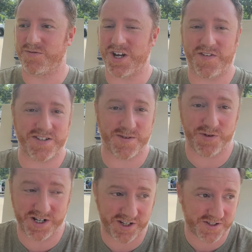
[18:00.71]
Jeff has some
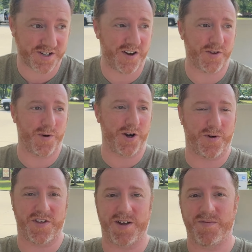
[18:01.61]
really good staff that work
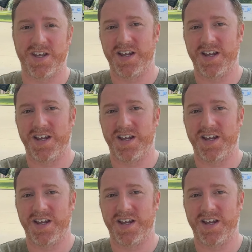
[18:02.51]
with him.